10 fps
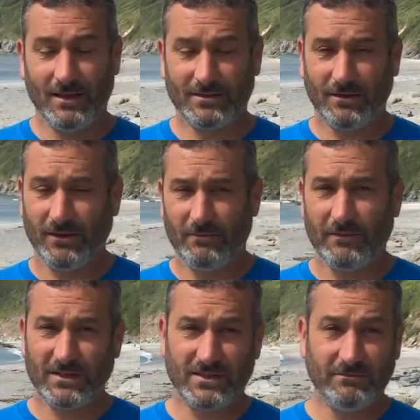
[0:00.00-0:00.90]
so I think
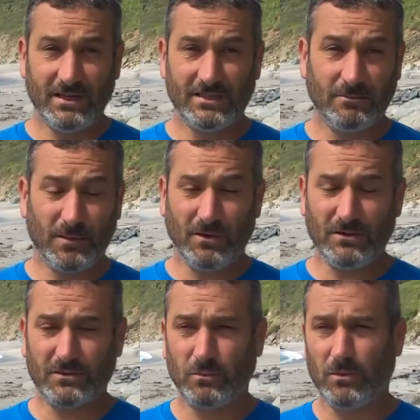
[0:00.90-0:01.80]
we've actually really
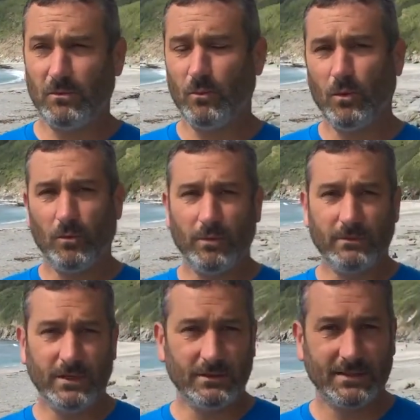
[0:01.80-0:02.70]
surpassed what we
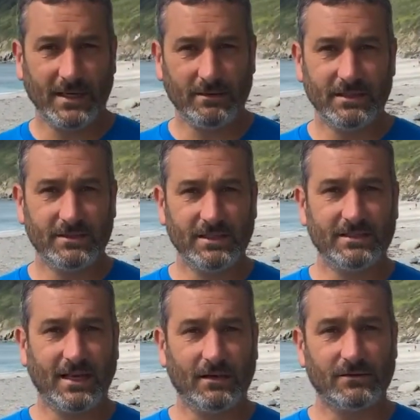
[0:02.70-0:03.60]
initially
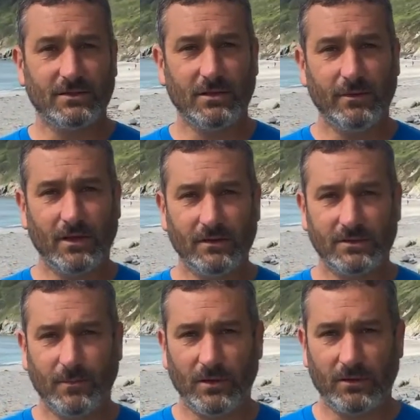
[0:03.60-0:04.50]
set out to do with the I
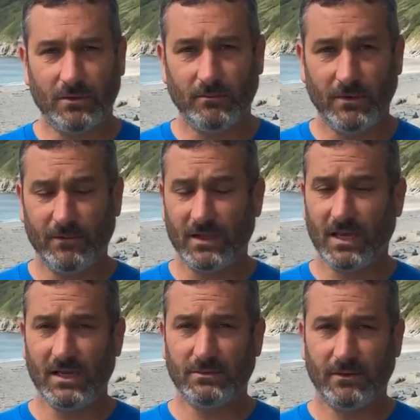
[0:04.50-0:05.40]
Spy Group. We've
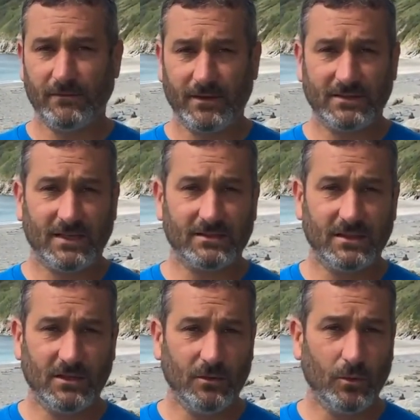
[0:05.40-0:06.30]
engaged with a
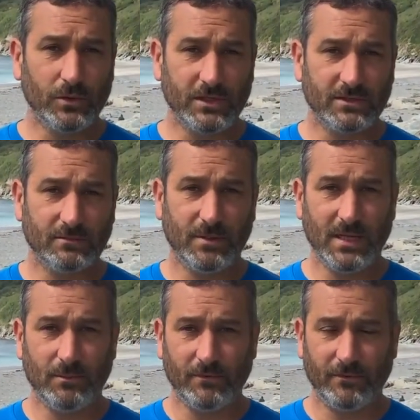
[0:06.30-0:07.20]
fantastic new audience of
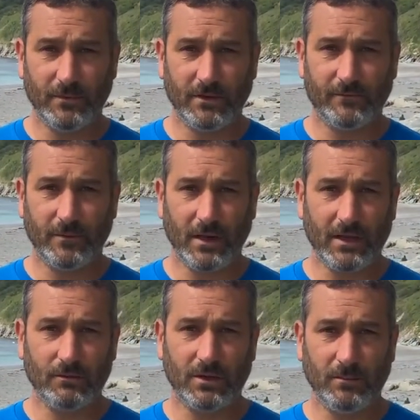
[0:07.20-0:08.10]
people from the
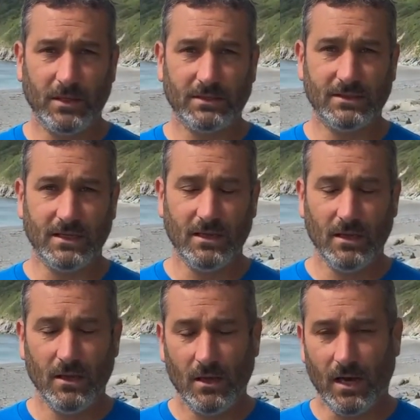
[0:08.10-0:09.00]
local community,
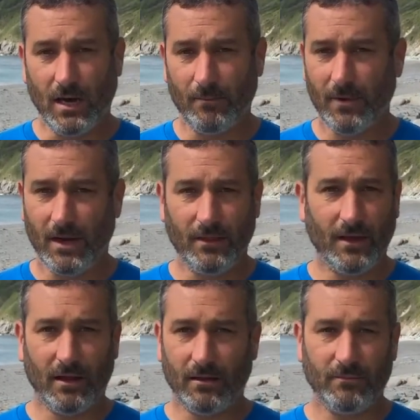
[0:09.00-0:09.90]
and
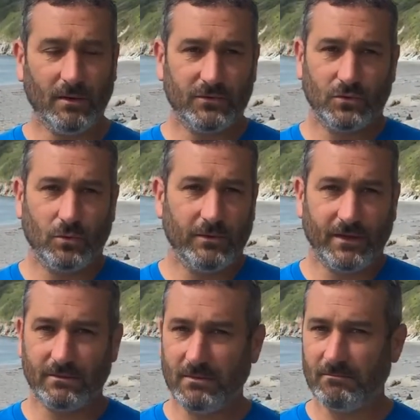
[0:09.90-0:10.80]
I'm sure we've
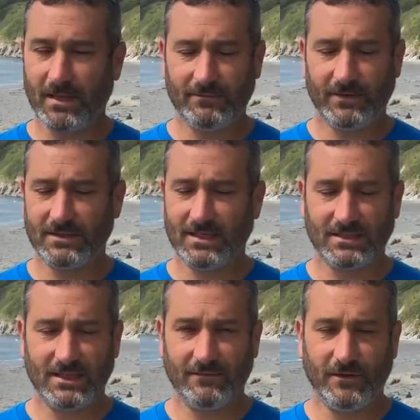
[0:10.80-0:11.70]
had
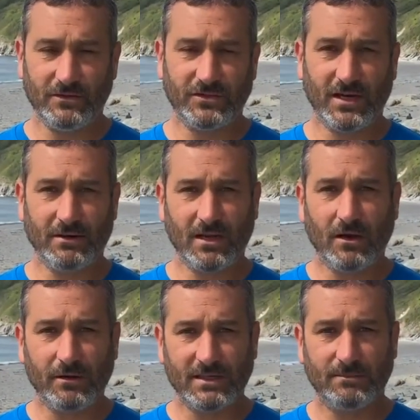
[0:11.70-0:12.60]
fantastic fun sharing
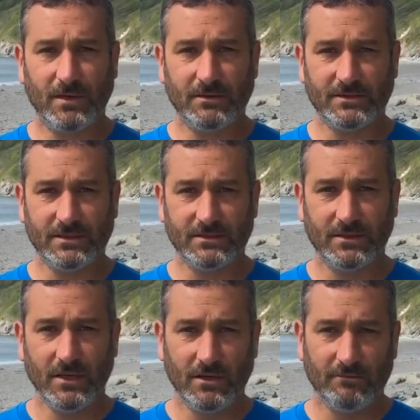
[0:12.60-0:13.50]
our
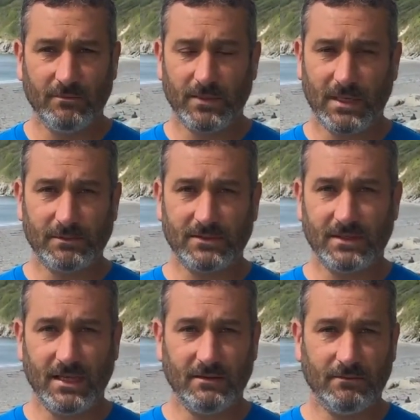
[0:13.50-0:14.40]
experiences. We've been able
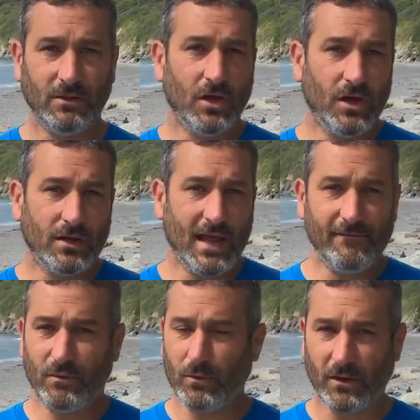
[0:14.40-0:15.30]
to learn.
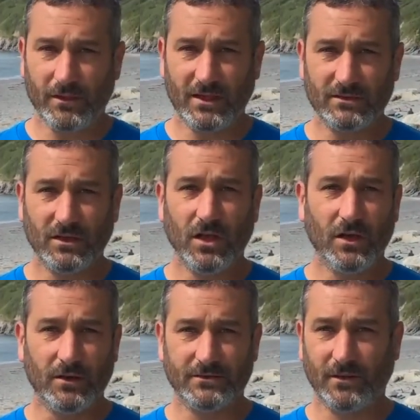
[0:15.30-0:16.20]
Everyone, I think, has
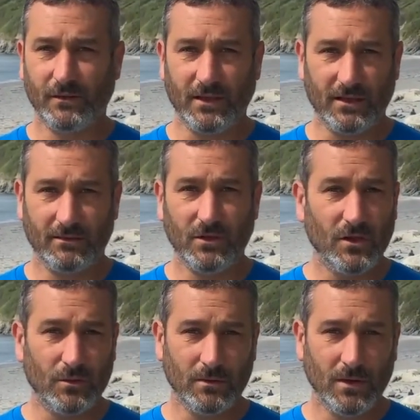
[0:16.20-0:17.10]
learned something
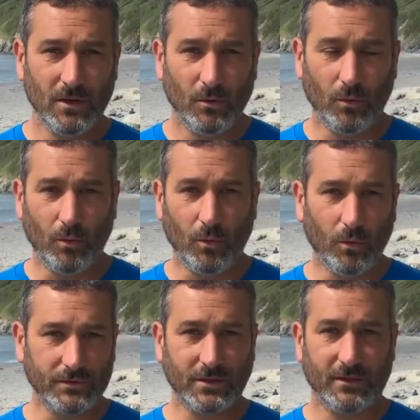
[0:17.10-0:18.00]
new
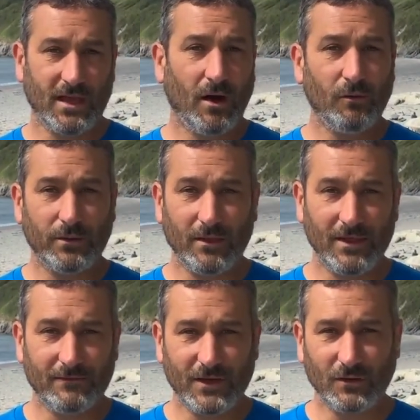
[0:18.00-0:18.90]
or something old that
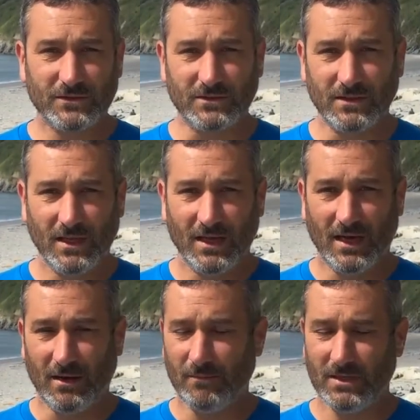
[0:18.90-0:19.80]
they've forgotten.
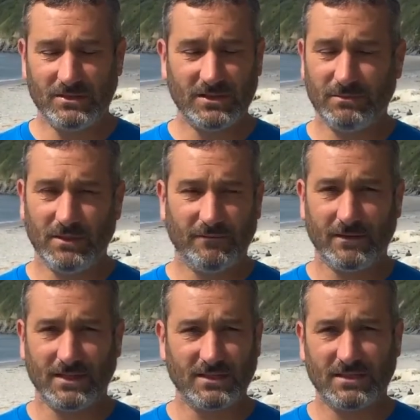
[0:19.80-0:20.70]
It's just been a
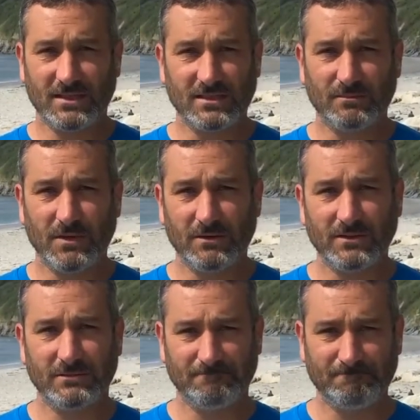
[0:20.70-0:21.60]
fantastic experience.